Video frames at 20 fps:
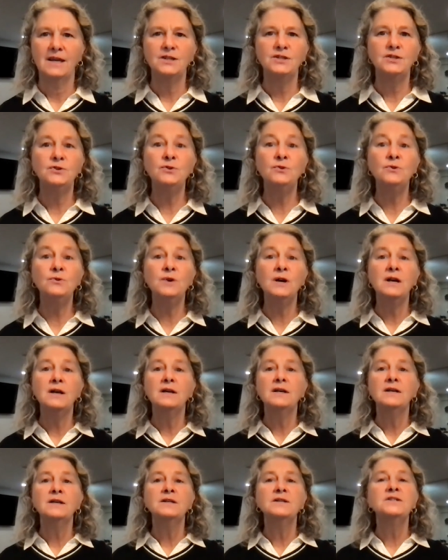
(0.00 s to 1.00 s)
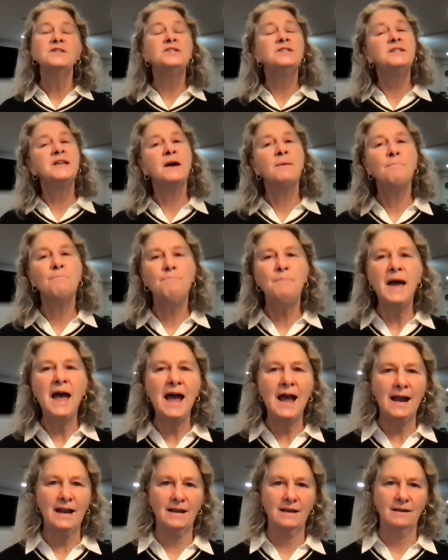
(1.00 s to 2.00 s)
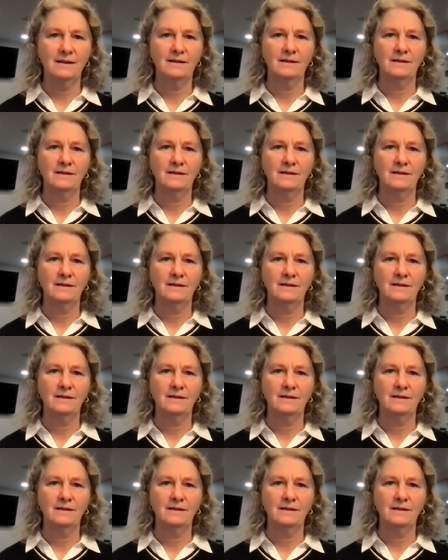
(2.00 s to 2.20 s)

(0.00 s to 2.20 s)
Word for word: to step back,